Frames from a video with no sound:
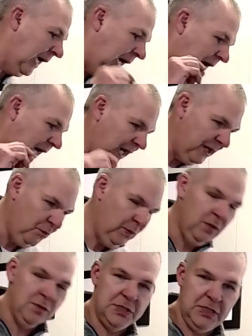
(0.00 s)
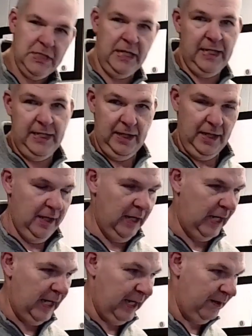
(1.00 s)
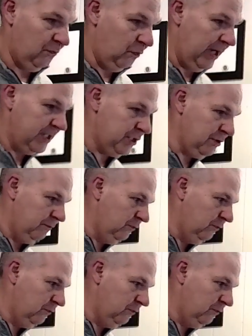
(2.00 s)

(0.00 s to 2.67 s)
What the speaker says: I will say, I had read some